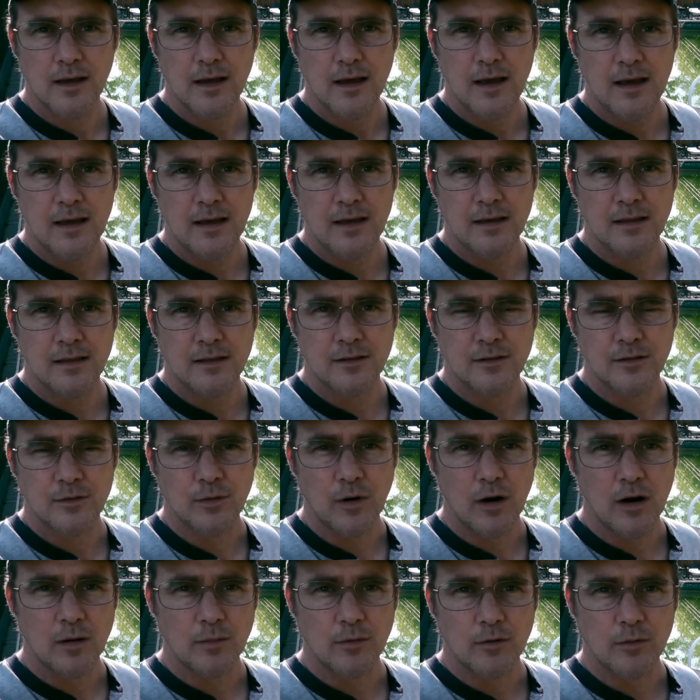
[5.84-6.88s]
Hey, this is
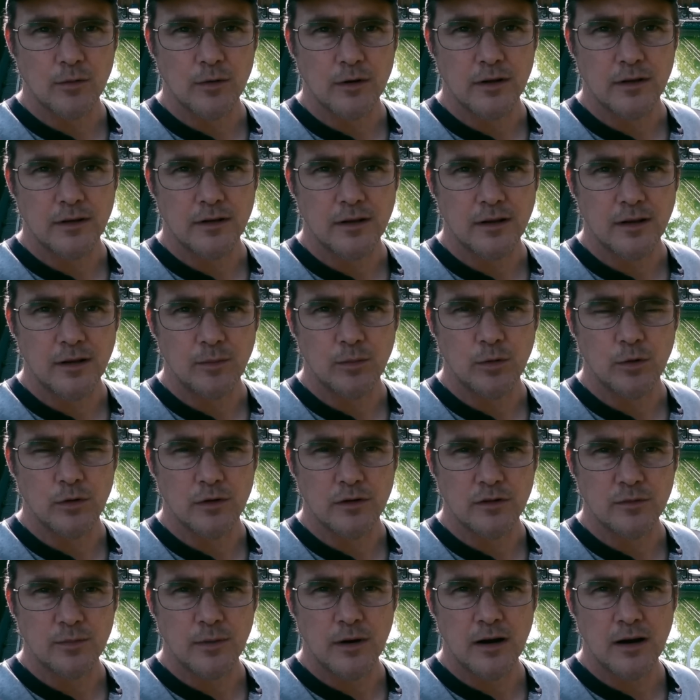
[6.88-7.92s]
Robert with Clean Pool
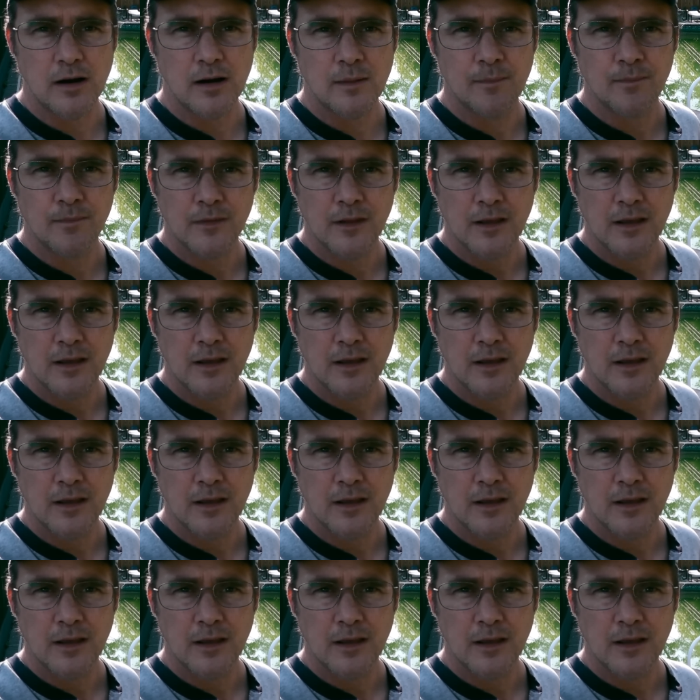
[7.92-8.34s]
and Spa,